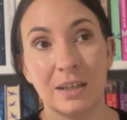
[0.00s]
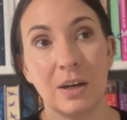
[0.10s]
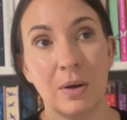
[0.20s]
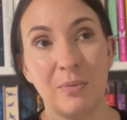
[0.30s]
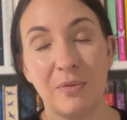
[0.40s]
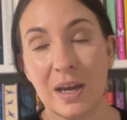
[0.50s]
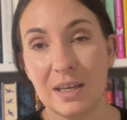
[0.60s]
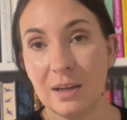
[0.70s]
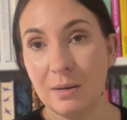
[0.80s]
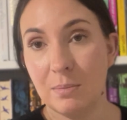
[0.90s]

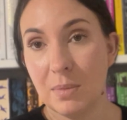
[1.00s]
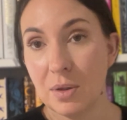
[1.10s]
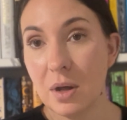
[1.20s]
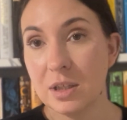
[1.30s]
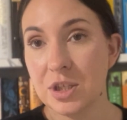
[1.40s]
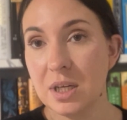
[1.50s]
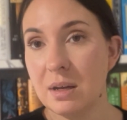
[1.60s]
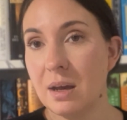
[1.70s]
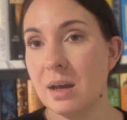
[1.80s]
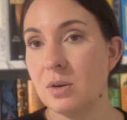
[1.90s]
Viking
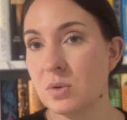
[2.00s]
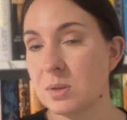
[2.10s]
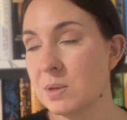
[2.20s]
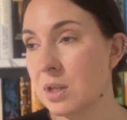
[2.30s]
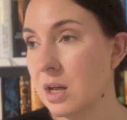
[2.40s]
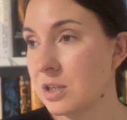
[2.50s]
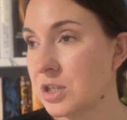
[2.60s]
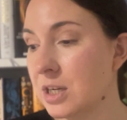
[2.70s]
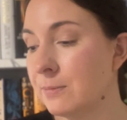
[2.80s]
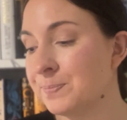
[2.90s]
mythology and Norse
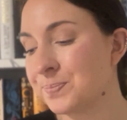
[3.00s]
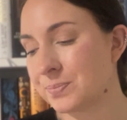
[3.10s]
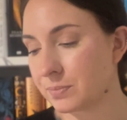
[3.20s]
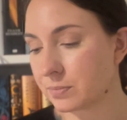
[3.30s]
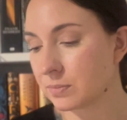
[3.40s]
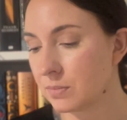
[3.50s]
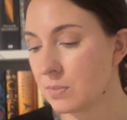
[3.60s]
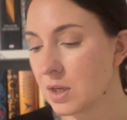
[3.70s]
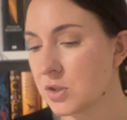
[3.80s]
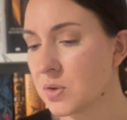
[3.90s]
mythology.
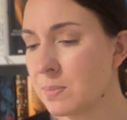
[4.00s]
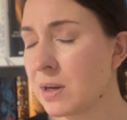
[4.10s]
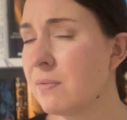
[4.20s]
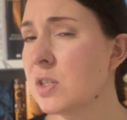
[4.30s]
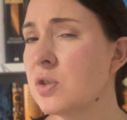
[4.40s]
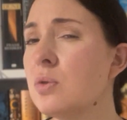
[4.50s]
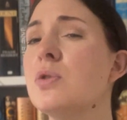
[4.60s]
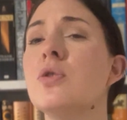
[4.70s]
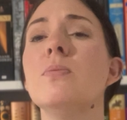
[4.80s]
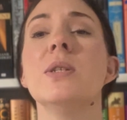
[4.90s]
So I'm not giving
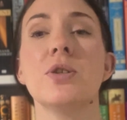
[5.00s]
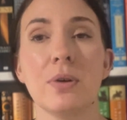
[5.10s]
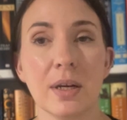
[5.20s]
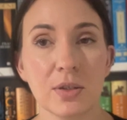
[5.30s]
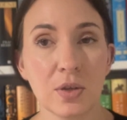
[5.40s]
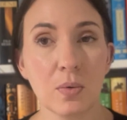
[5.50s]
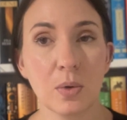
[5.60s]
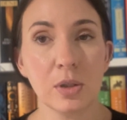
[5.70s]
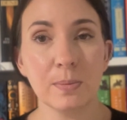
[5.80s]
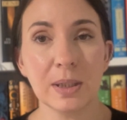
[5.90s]
too much credit to the
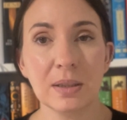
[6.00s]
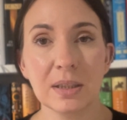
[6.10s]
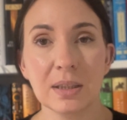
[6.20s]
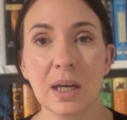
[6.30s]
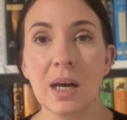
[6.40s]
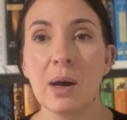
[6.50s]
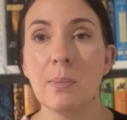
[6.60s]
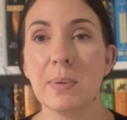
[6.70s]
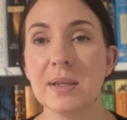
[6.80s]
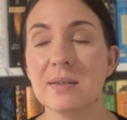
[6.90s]
world building,
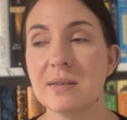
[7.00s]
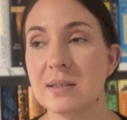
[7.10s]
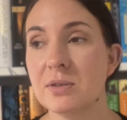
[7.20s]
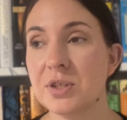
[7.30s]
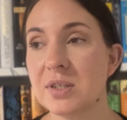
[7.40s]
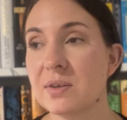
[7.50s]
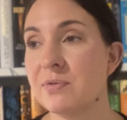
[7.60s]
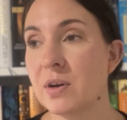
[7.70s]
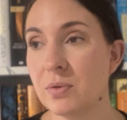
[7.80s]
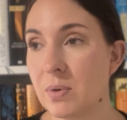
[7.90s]
but it's still just a
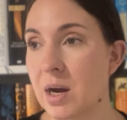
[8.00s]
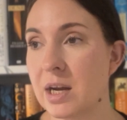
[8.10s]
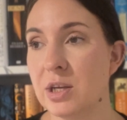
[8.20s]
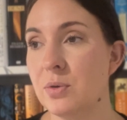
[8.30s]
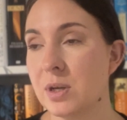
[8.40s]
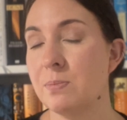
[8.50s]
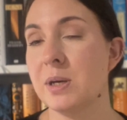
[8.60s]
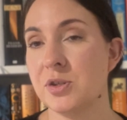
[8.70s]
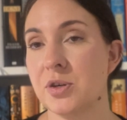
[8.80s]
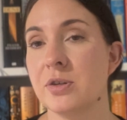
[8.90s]
fun ride. You can
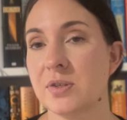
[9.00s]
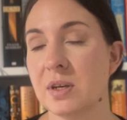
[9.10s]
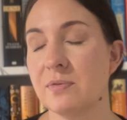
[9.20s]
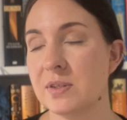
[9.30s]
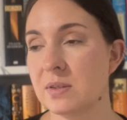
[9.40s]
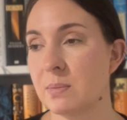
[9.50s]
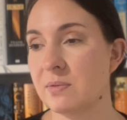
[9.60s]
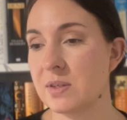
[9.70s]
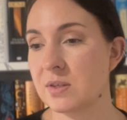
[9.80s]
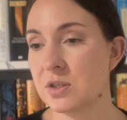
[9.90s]
picture yourself in some of
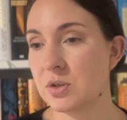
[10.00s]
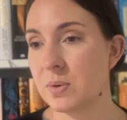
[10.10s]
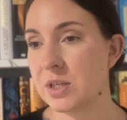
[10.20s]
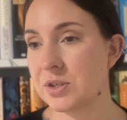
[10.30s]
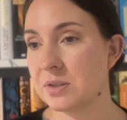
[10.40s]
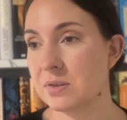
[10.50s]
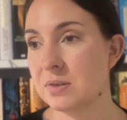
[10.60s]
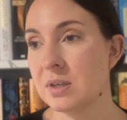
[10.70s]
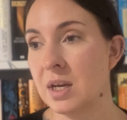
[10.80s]
these situations